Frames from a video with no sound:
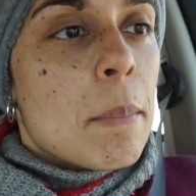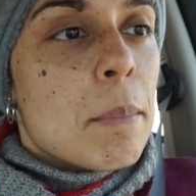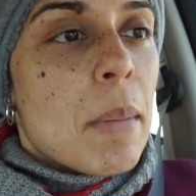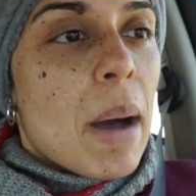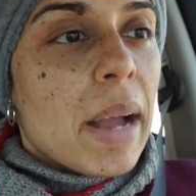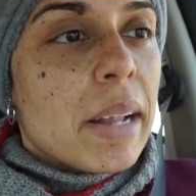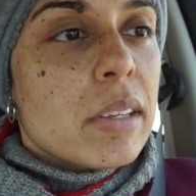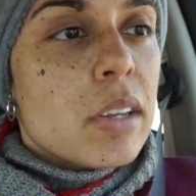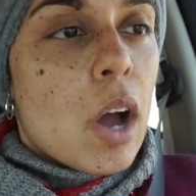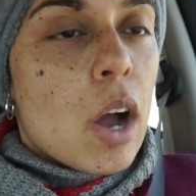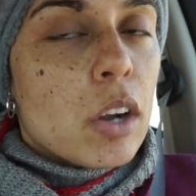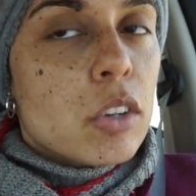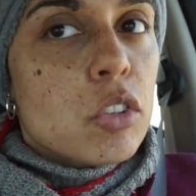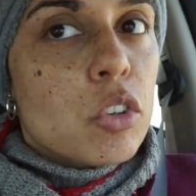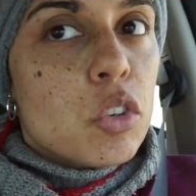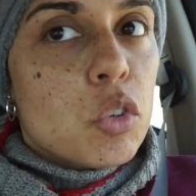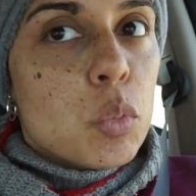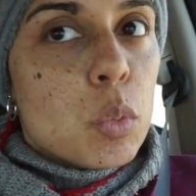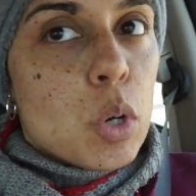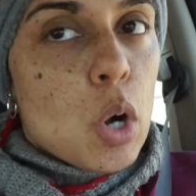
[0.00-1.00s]
my
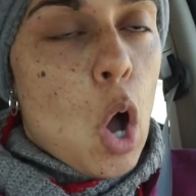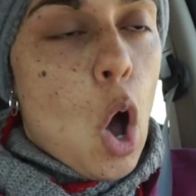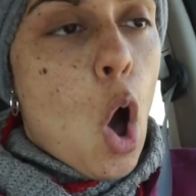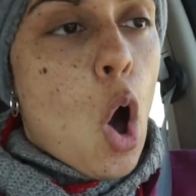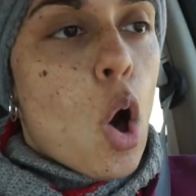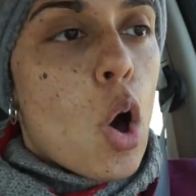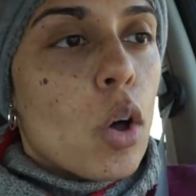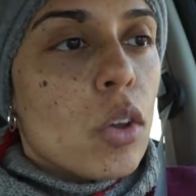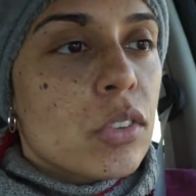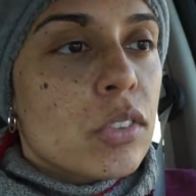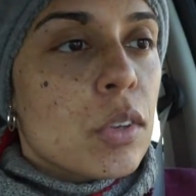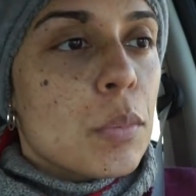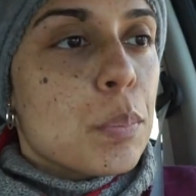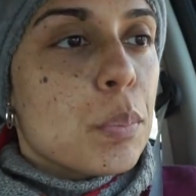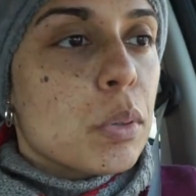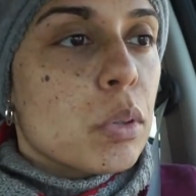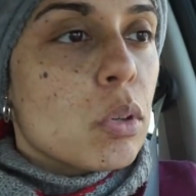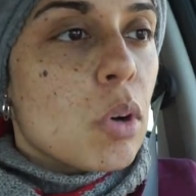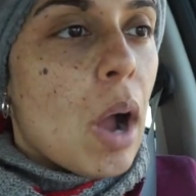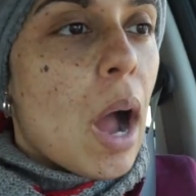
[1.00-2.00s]
doctors were all
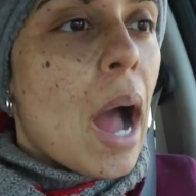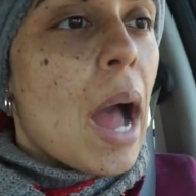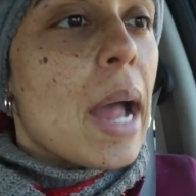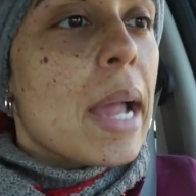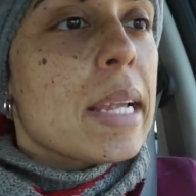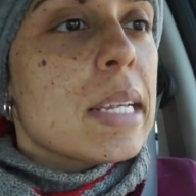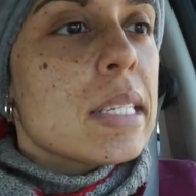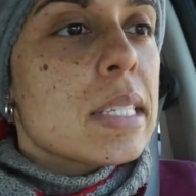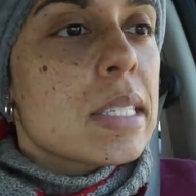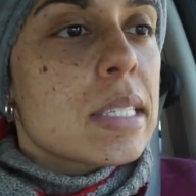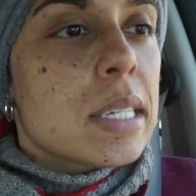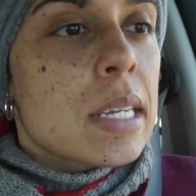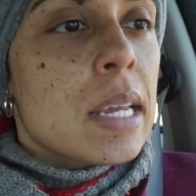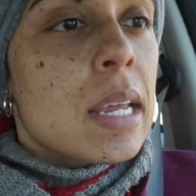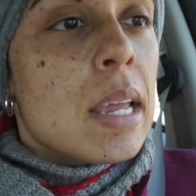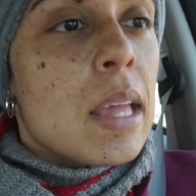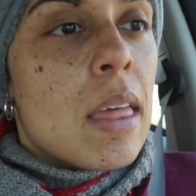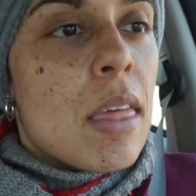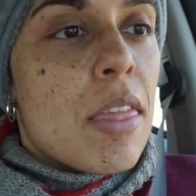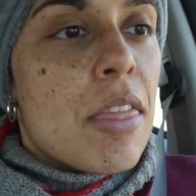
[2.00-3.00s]
surprised
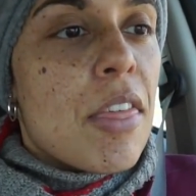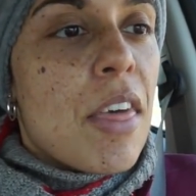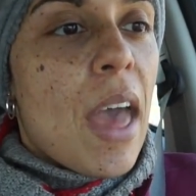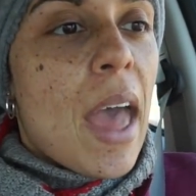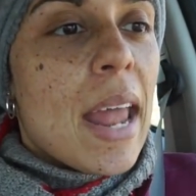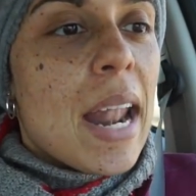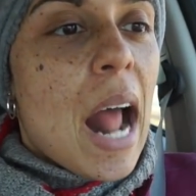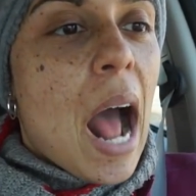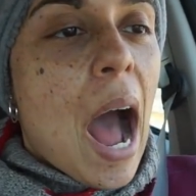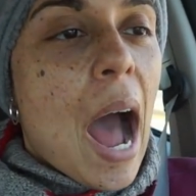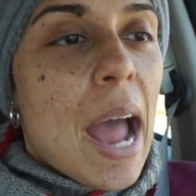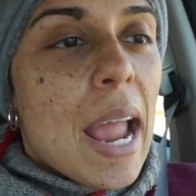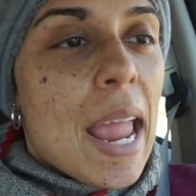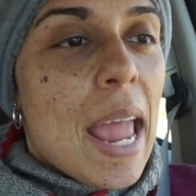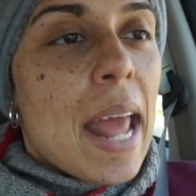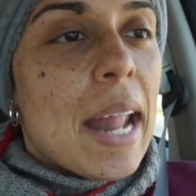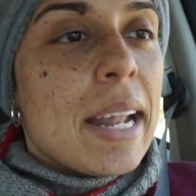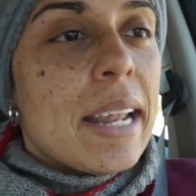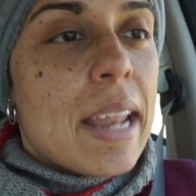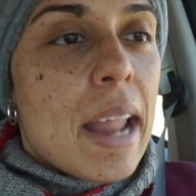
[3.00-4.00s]
that I
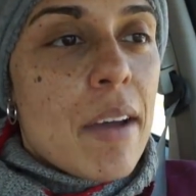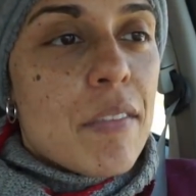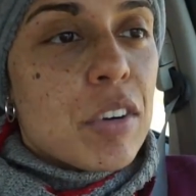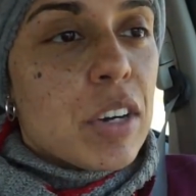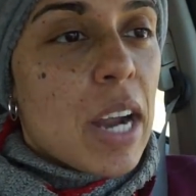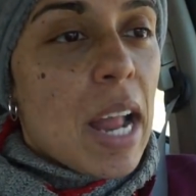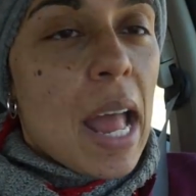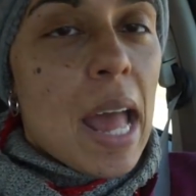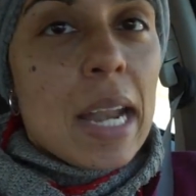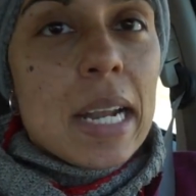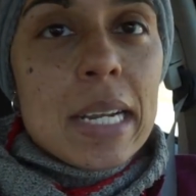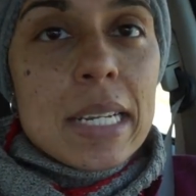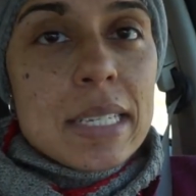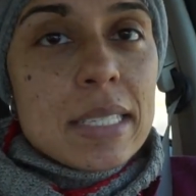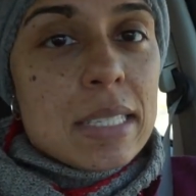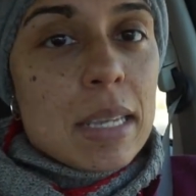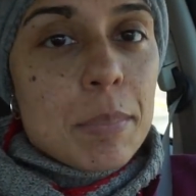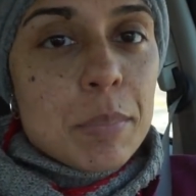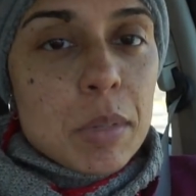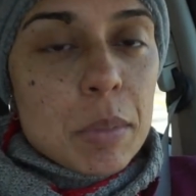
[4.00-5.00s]
had never had any
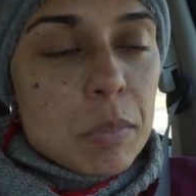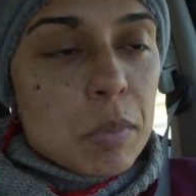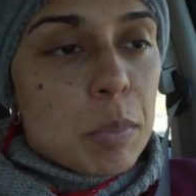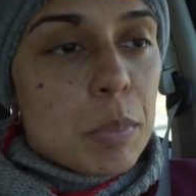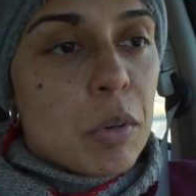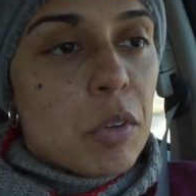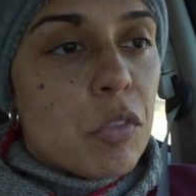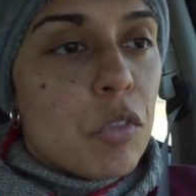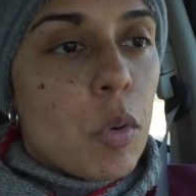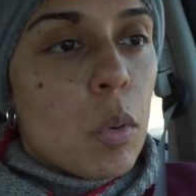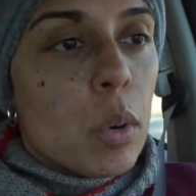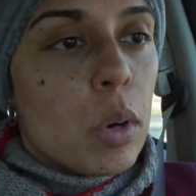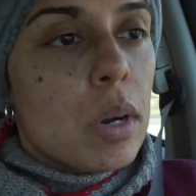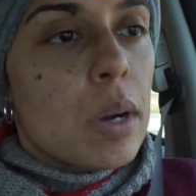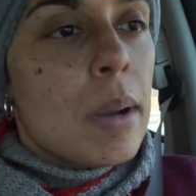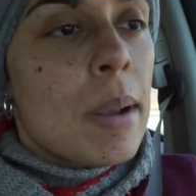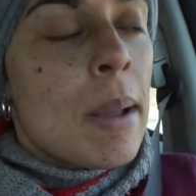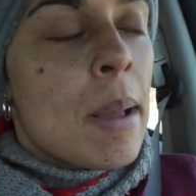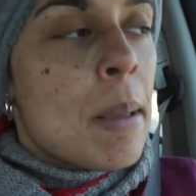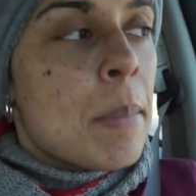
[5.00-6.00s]
symptoms
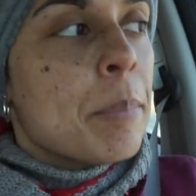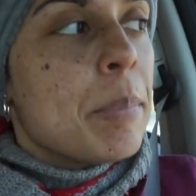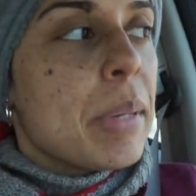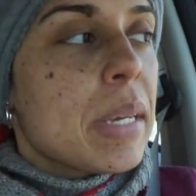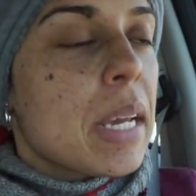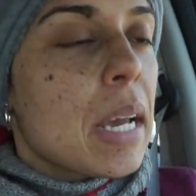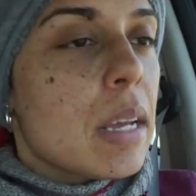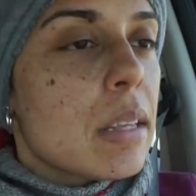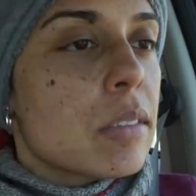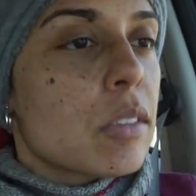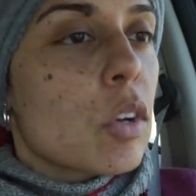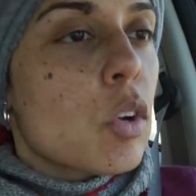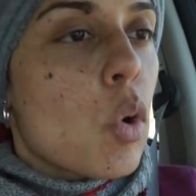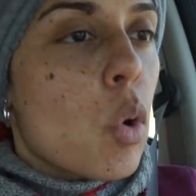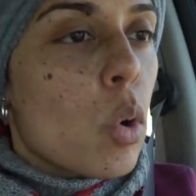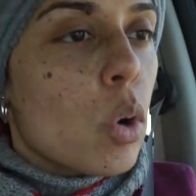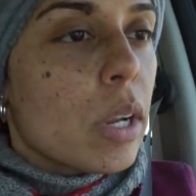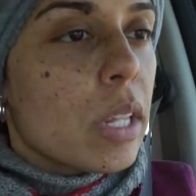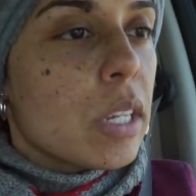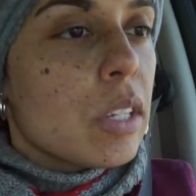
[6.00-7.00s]
before because
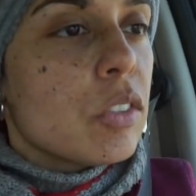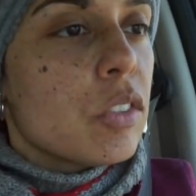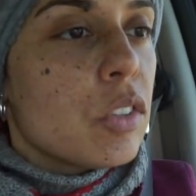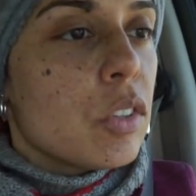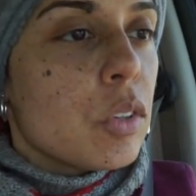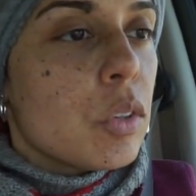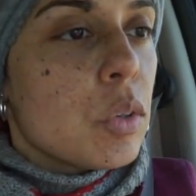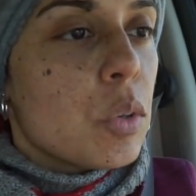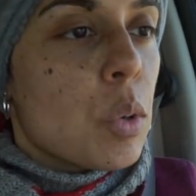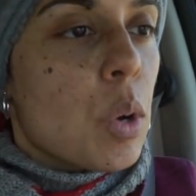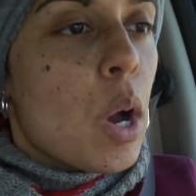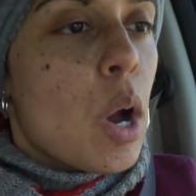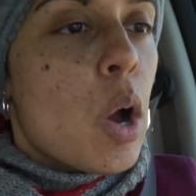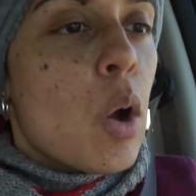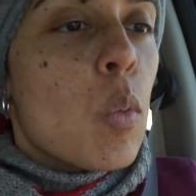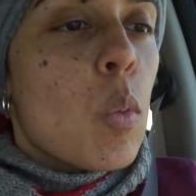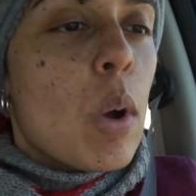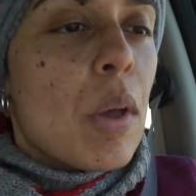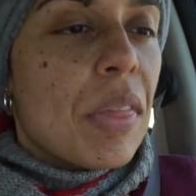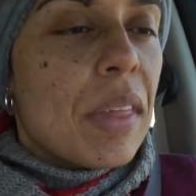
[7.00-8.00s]
according to
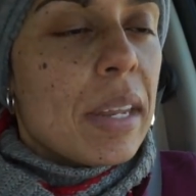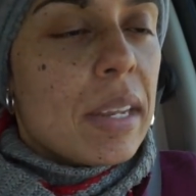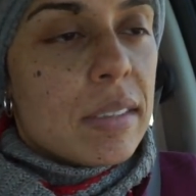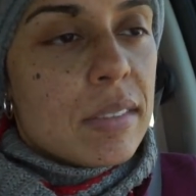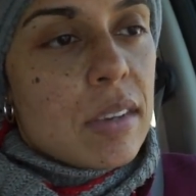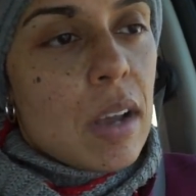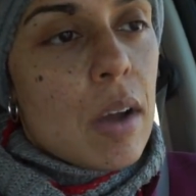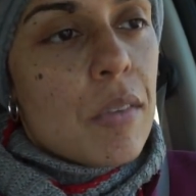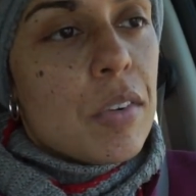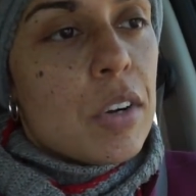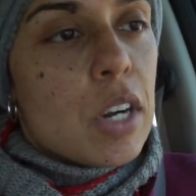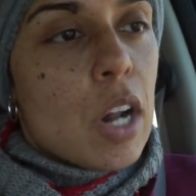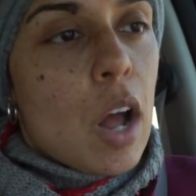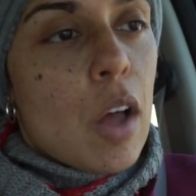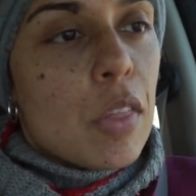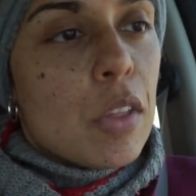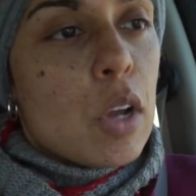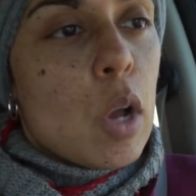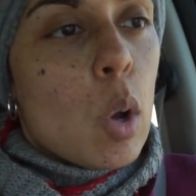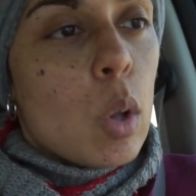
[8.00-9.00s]
what they discovered
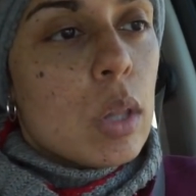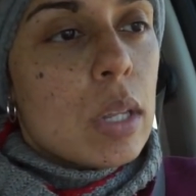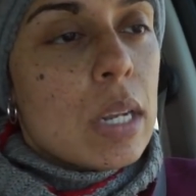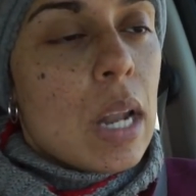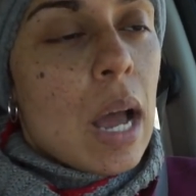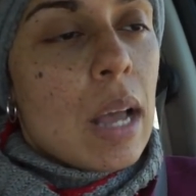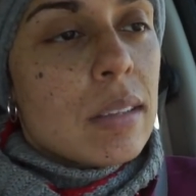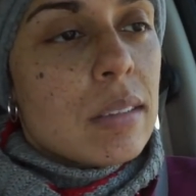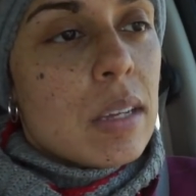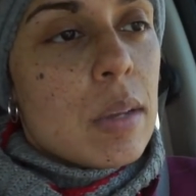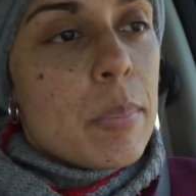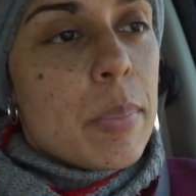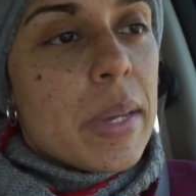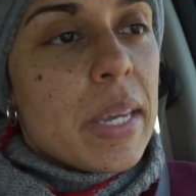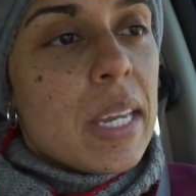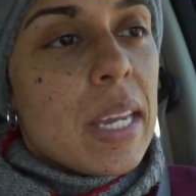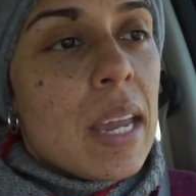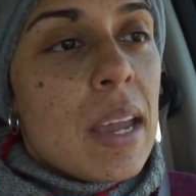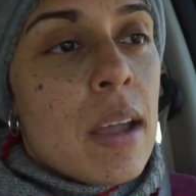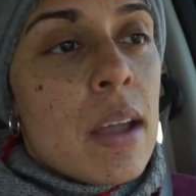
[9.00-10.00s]
on the
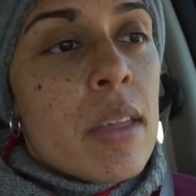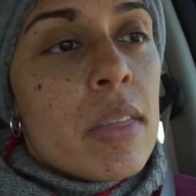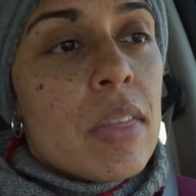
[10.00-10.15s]
colonoscopy,